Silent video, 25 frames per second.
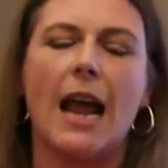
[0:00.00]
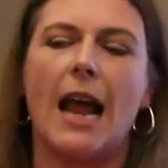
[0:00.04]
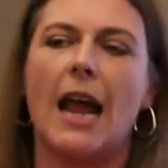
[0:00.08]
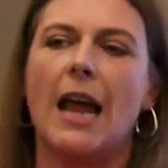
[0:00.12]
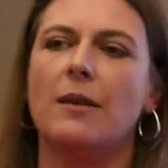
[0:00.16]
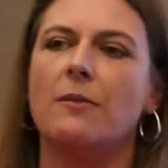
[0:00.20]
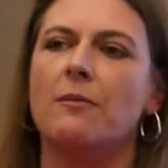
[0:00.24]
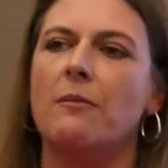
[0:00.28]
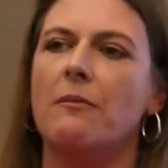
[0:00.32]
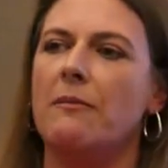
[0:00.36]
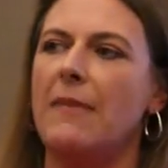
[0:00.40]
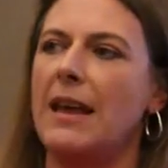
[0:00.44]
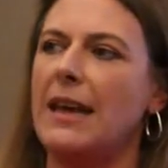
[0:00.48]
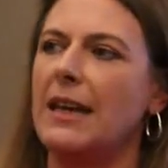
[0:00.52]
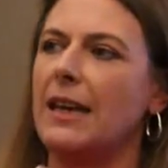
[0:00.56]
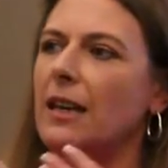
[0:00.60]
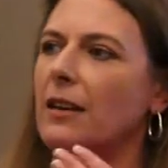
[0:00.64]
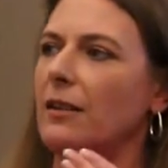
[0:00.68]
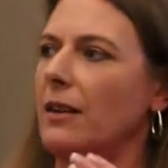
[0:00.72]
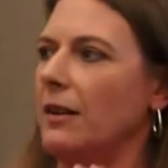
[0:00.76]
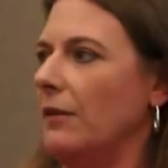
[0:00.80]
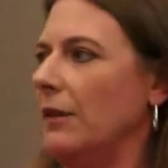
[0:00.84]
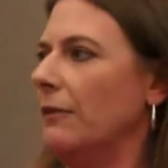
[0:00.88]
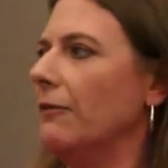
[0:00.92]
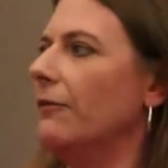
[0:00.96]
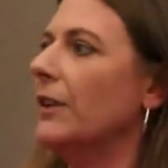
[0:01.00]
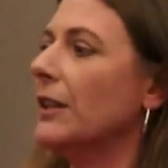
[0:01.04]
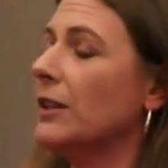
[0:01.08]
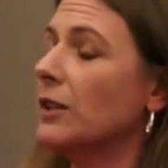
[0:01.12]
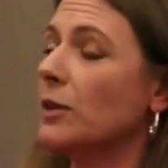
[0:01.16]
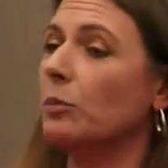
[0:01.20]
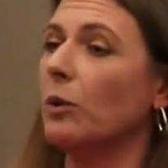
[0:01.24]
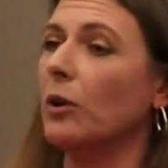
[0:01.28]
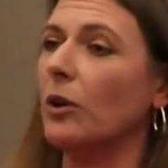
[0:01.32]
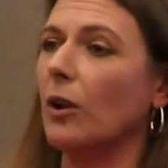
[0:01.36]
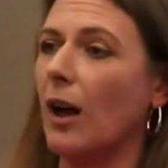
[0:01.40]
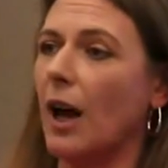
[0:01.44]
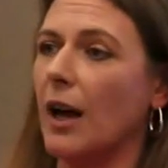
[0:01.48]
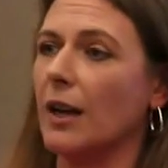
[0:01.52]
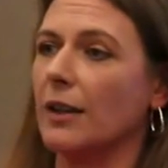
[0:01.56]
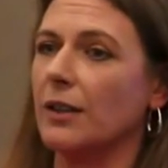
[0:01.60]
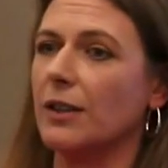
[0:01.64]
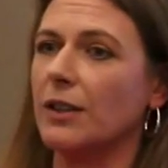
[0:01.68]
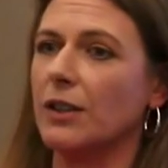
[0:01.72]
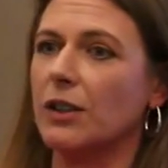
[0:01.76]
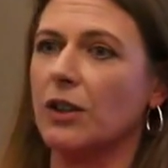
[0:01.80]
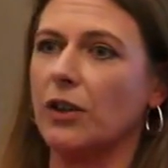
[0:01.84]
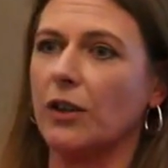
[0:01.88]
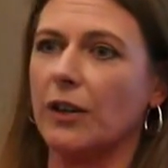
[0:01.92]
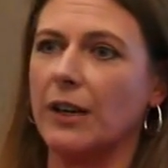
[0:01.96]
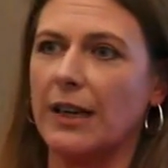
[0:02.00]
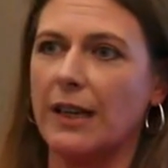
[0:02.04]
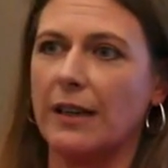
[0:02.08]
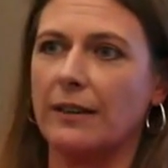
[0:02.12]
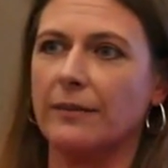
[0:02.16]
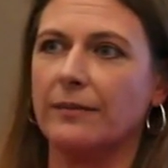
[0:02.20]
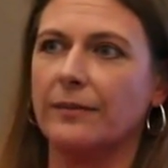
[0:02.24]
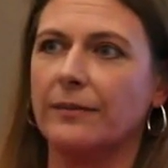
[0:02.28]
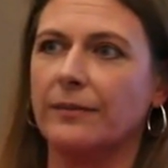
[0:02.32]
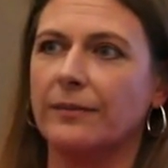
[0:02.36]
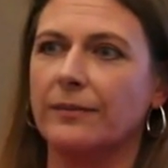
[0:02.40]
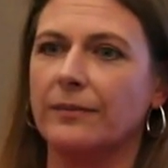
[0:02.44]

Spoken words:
and make it visible on a screen.